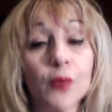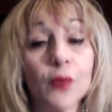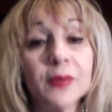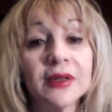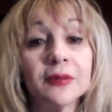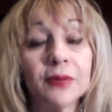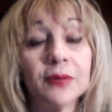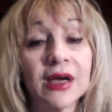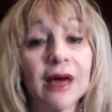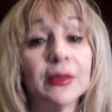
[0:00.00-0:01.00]
women
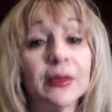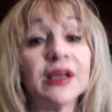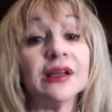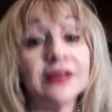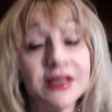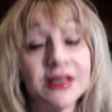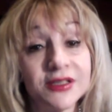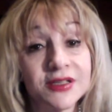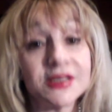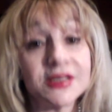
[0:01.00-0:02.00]
becoming
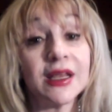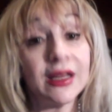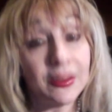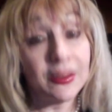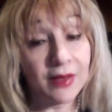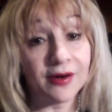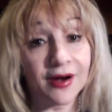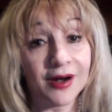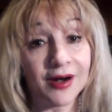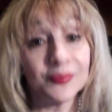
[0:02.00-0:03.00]
leaders in
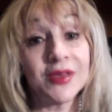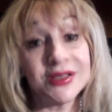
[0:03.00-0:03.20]
America.